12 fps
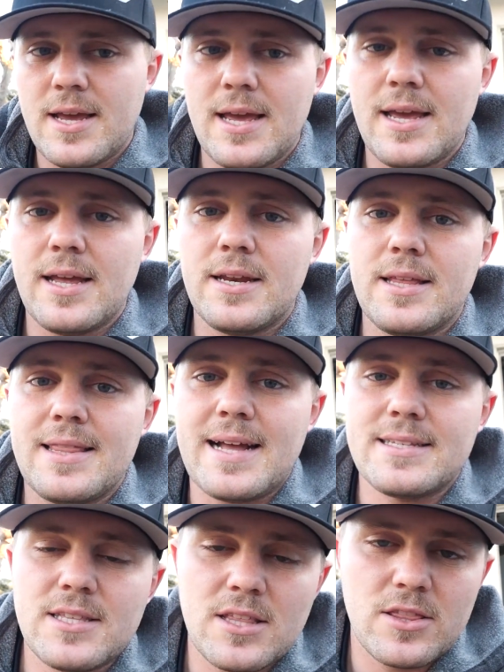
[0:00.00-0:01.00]
and
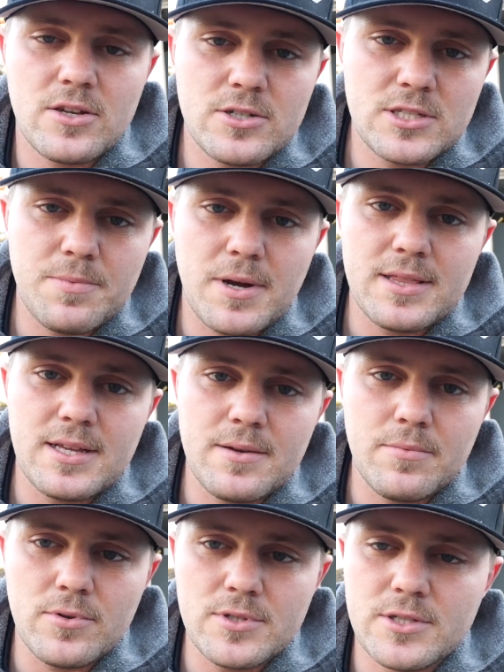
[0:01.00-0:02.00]
that's the 3rd spot that
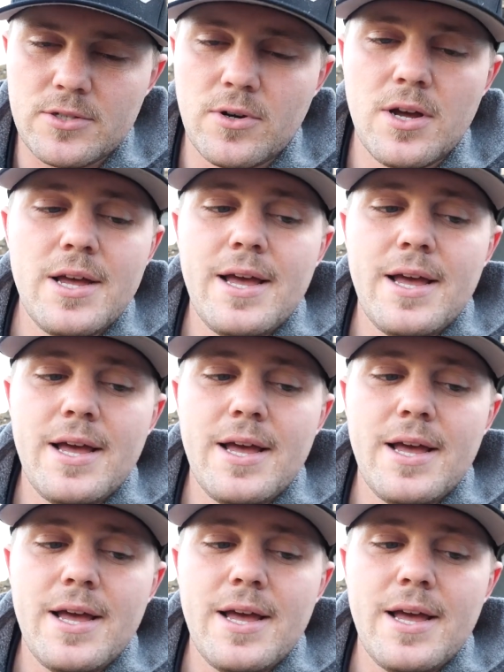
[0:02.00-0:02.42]
it bolts to.